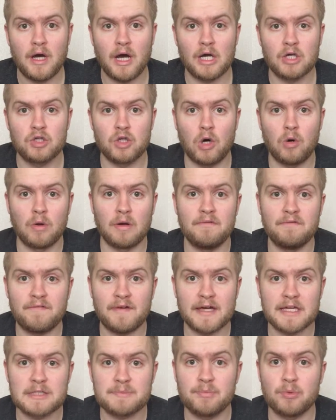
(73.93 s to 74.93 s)
a goal on
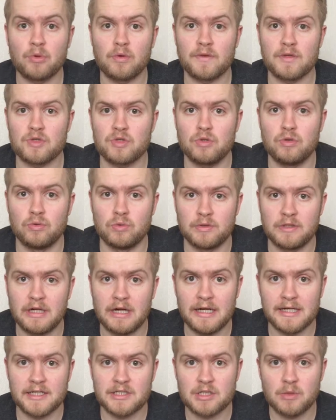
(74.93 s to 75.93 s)
Facebook that's called
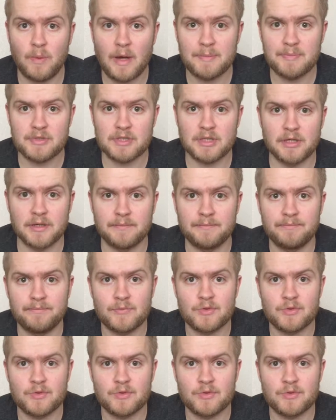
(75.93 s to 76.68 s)
clicks to website.